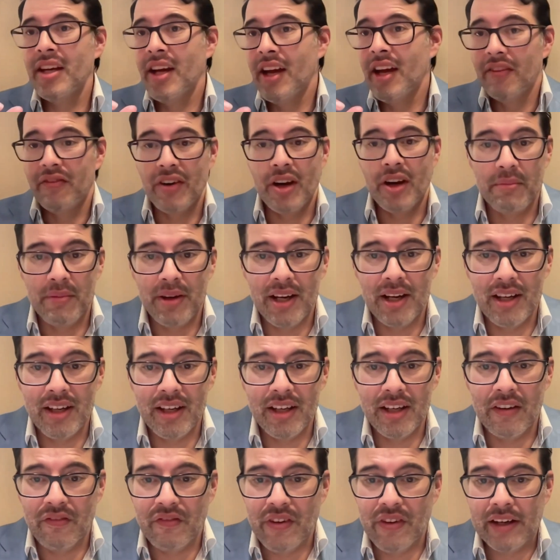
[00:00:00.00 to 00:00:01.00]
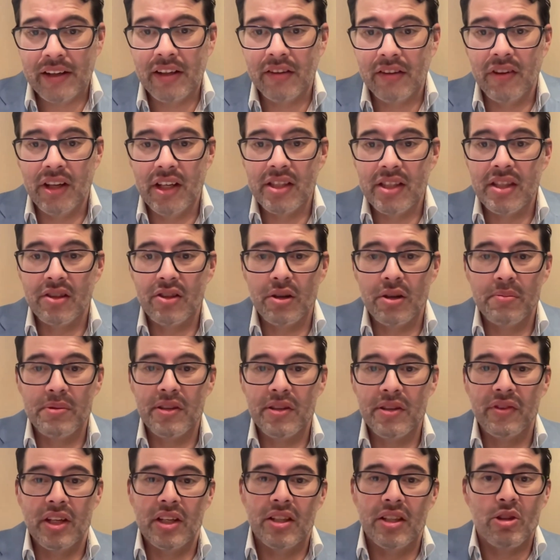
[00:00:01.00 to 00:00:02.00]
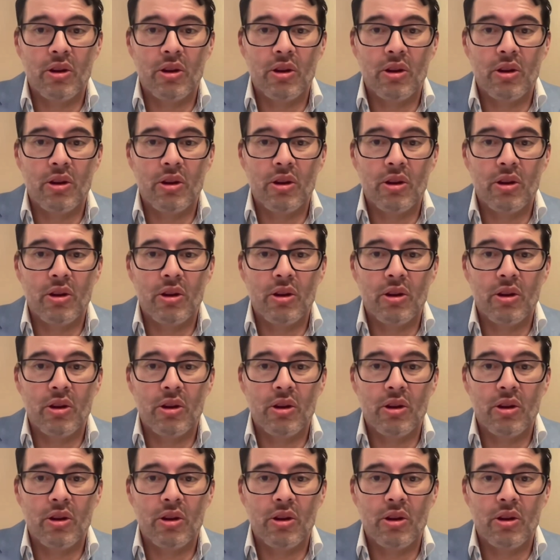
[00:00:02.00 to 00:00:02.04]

from an effectiveness in terms of things.